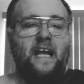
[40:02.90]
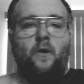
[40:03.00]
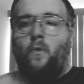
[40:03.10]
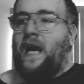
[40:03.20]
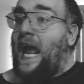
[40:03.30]
It,
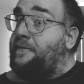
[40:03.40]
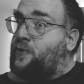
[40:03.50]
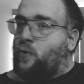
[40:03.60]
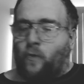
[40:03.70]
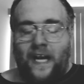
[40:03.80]
we
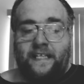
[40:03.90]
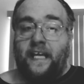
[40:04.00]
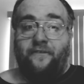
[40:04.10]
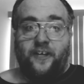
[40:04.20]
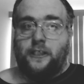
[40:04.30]
have great
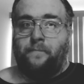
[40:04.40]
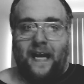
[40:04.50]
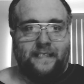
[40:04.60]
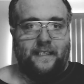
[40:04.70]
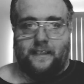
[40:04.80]
defensive
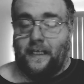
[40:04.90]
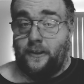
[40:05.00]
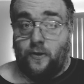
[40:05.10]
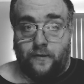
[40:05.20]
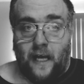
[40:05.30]
backs in this
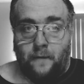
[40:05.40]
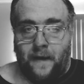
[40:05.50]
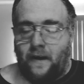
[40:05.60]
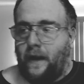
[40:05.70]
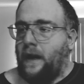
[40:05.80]
class, no doubt
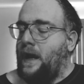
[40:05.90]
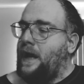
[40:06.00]
about it.